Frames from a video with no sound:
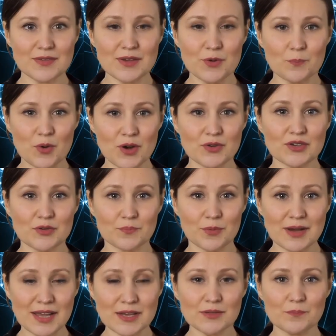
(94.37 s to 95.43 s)
The project
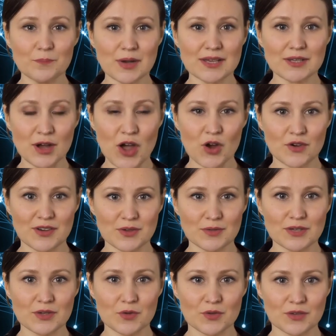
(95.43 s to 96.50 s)
plan must also
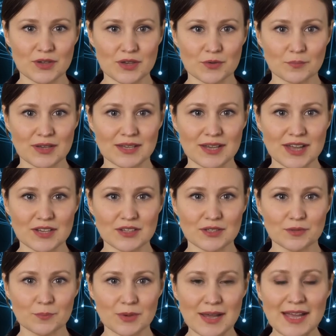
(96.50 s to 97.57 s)
include a
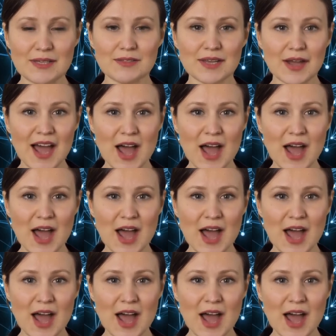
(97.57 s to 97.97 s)
communications plan that